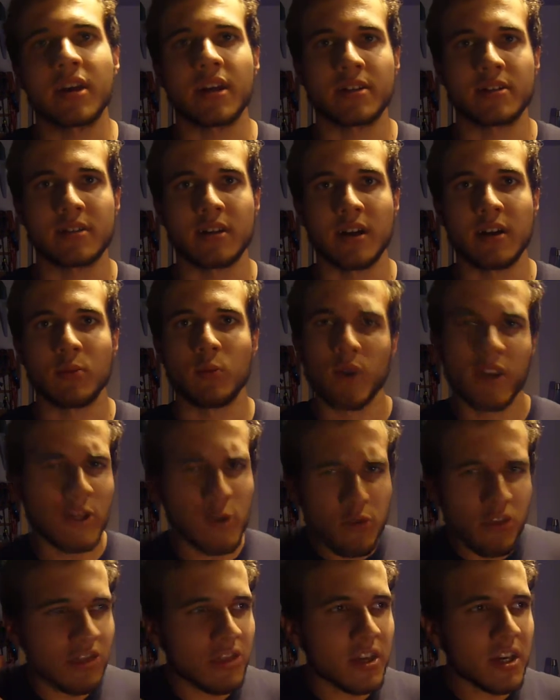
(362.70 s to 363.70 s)
gets done. When
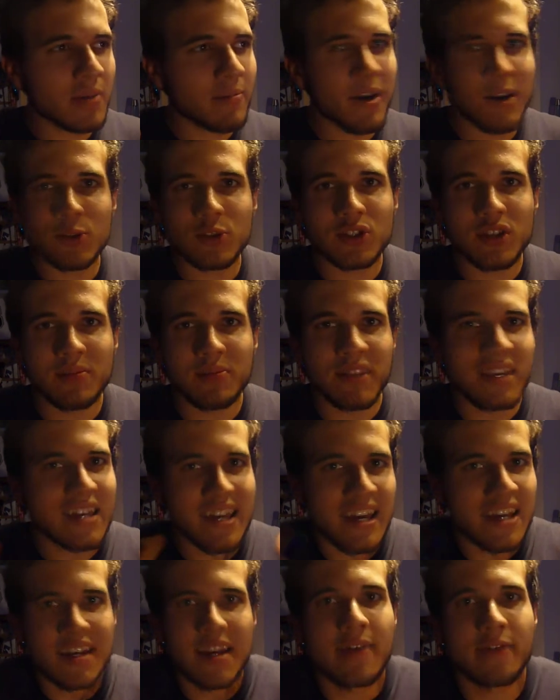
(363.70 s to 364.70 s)
you think about something,
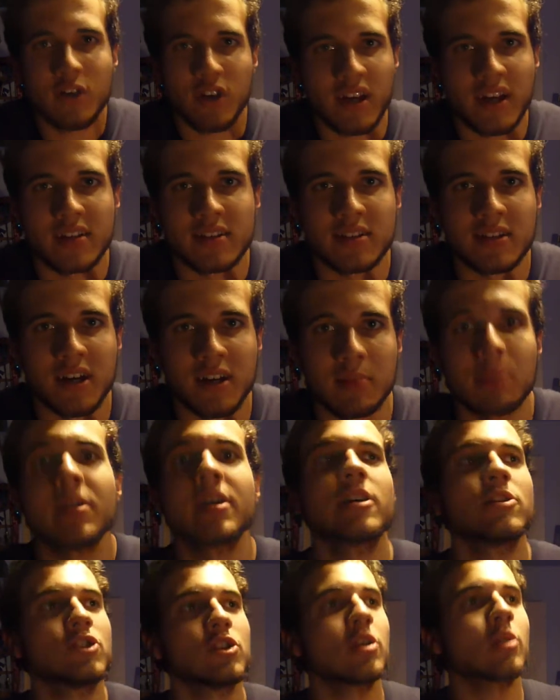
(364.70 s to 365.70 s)
it never gets done
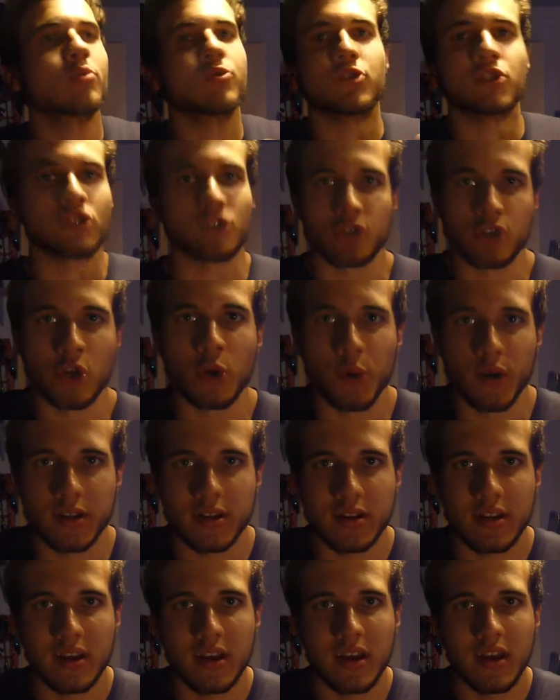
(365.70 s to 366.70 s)
because you don't just do
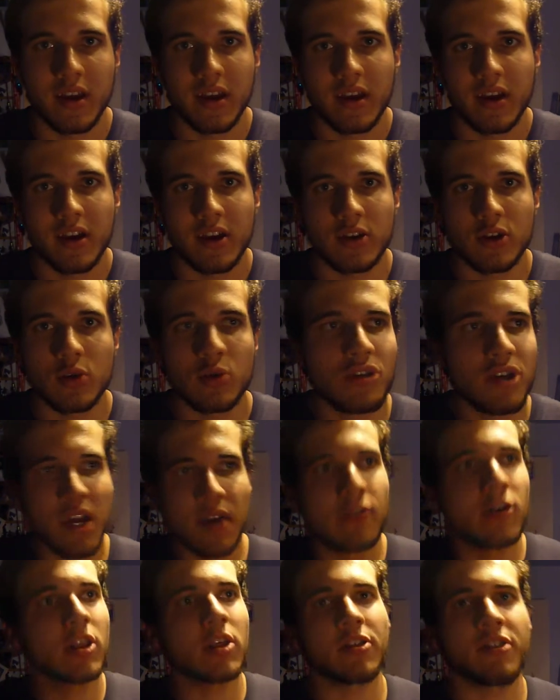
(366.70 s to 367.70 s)
it. You think
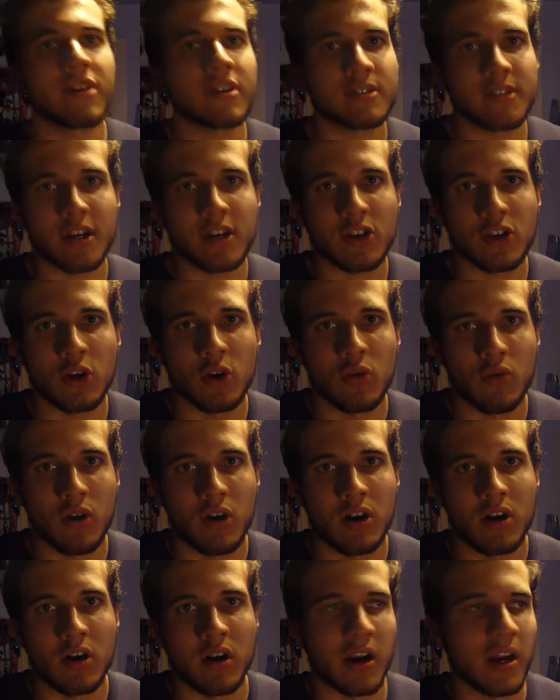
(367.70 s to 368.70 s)
of all the things that can go
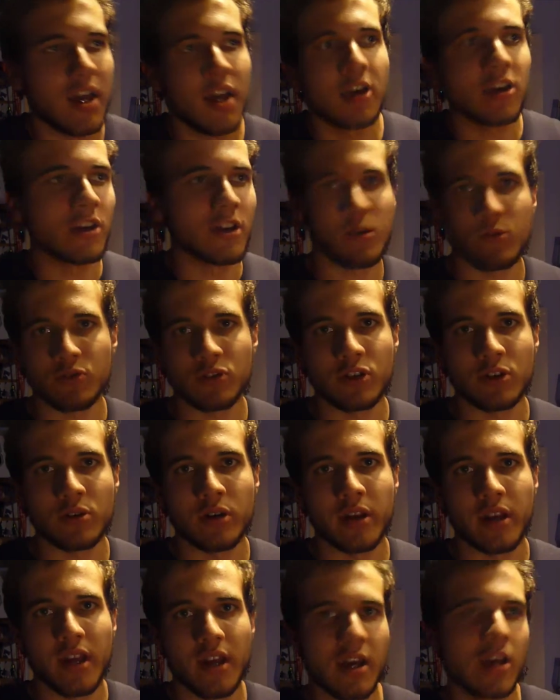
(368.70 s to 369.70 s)
wrong. You don't do
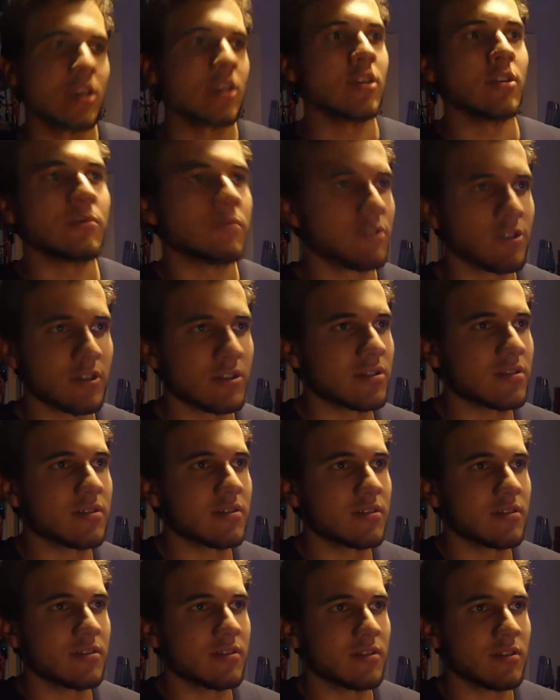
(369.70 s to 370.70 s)
it. You just
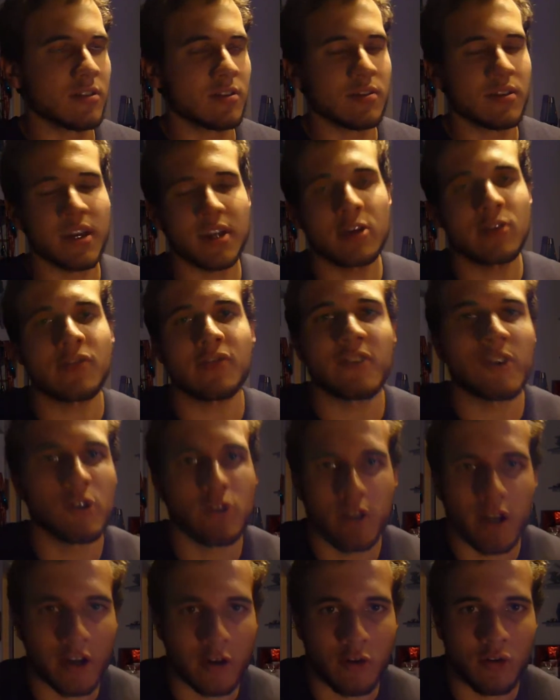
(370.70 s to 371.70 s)
then you feel
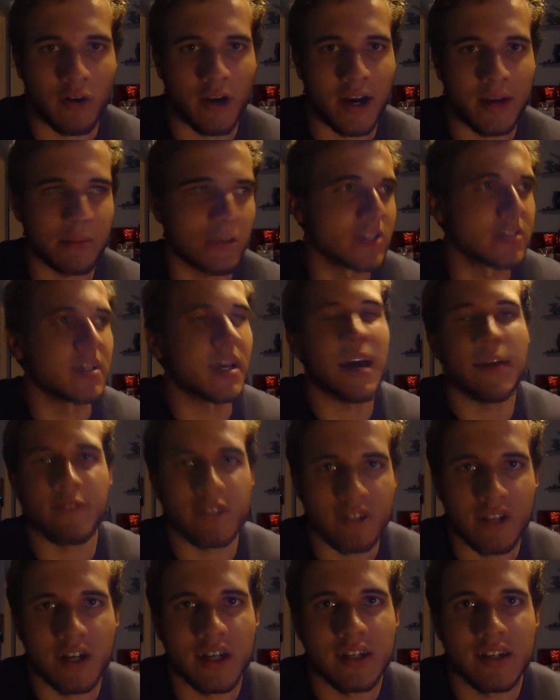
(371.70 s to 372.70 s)
like crap because you haven't
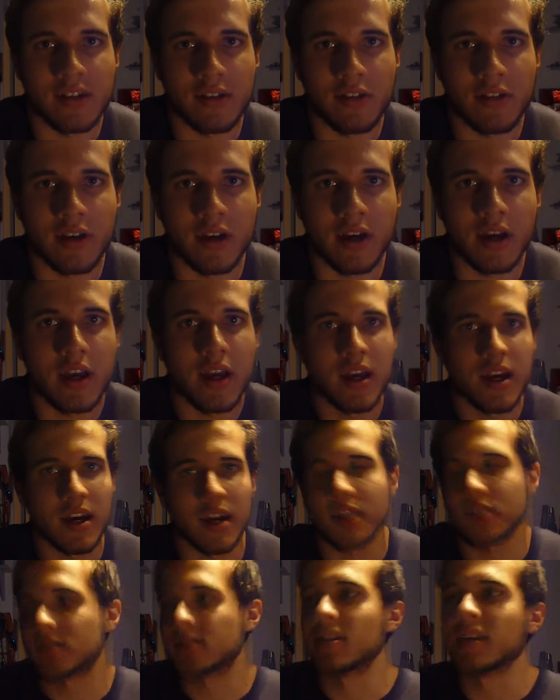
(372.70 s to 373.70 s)
done anything.
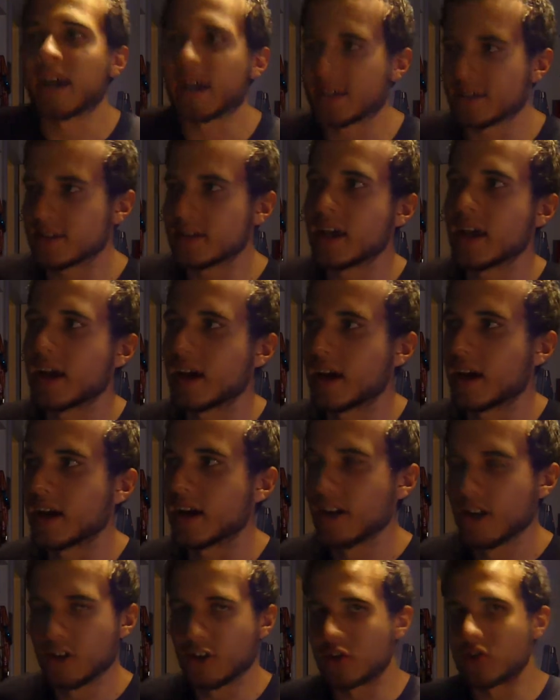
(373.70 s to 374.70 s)
It's the next day.
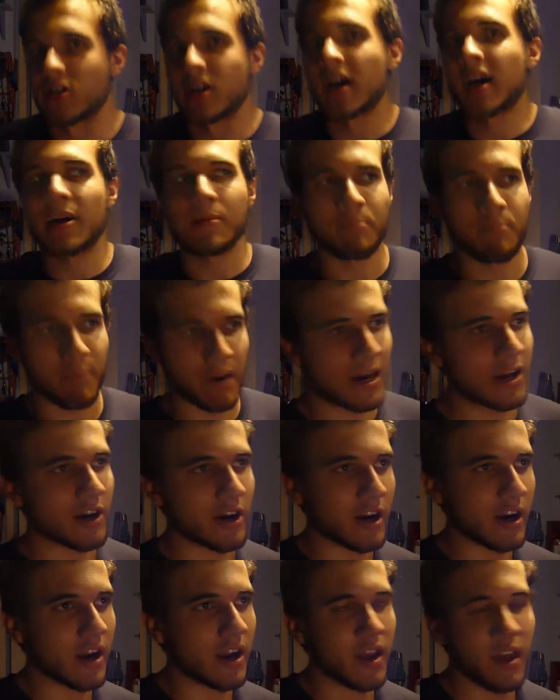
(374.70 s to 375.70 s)
You're not
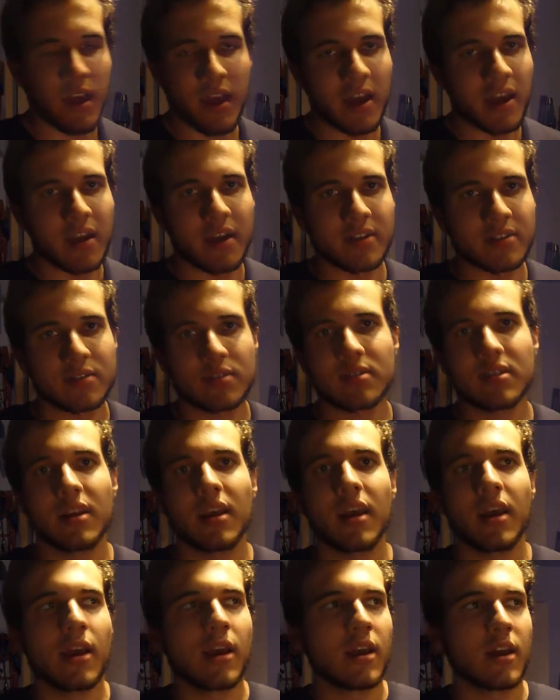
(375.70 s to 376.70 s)
better. It's
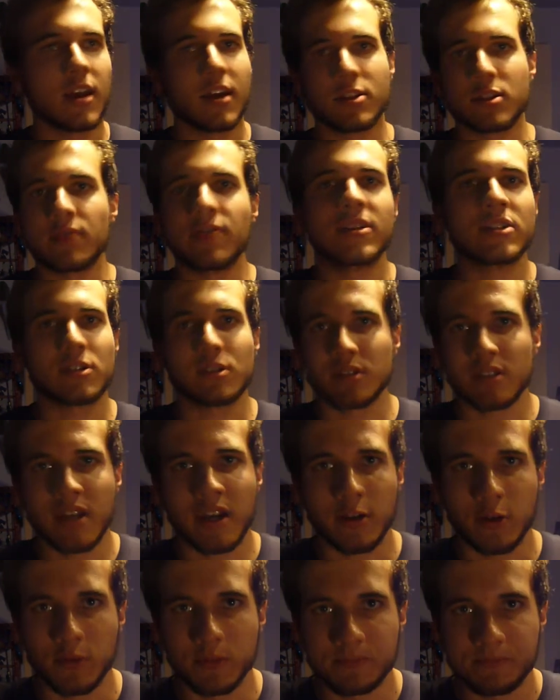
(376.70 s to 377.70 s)
it's a vicious
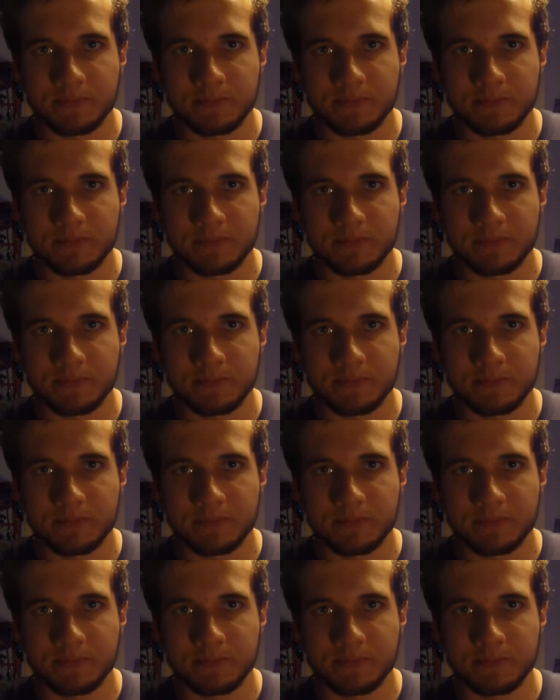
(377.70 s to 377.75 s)
cycle.